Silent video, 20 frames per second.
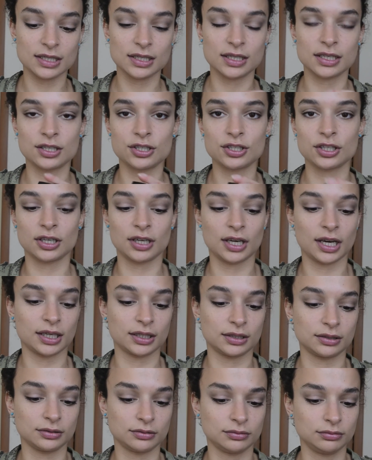the
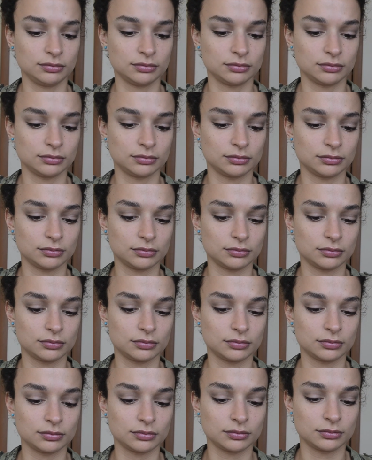Chanel,
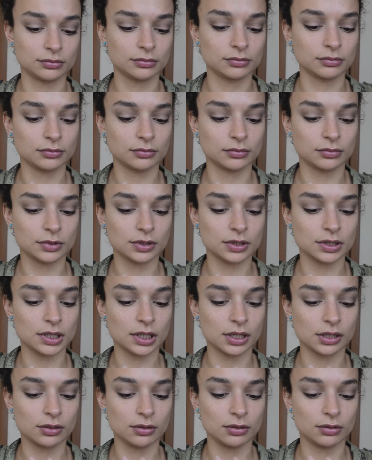what's
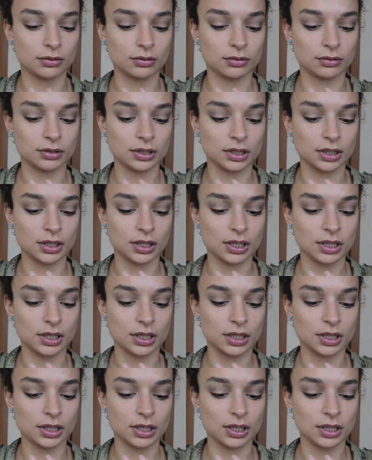it called?